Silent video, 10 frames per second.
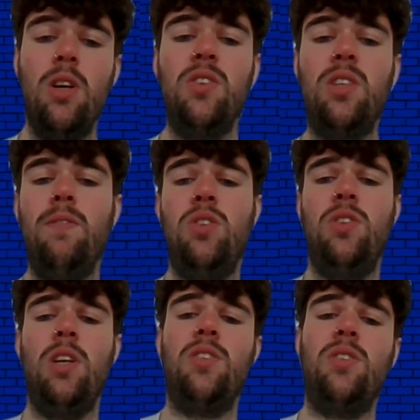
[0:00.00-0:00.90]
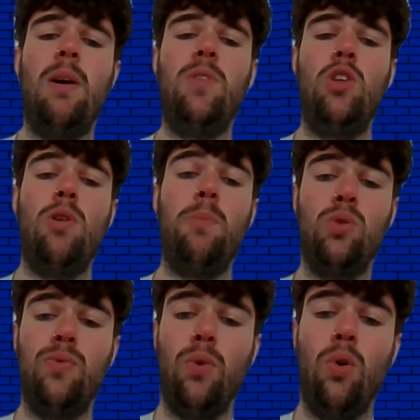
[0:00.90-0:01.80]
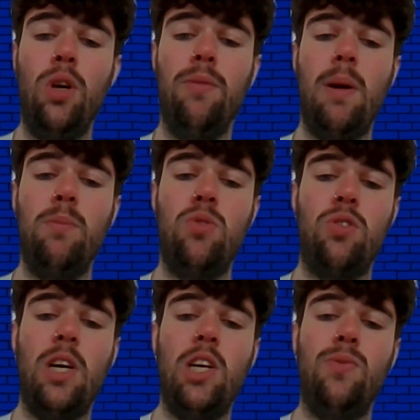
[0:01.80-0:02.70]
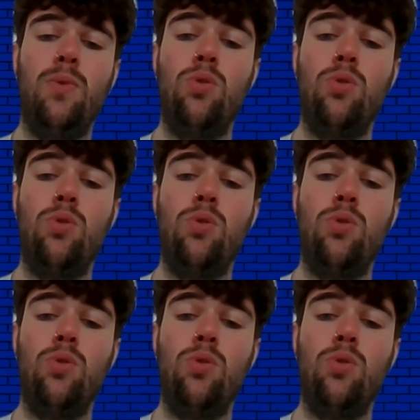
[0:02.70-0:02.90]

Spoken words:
76 attempted dribbles, 40 of them successful,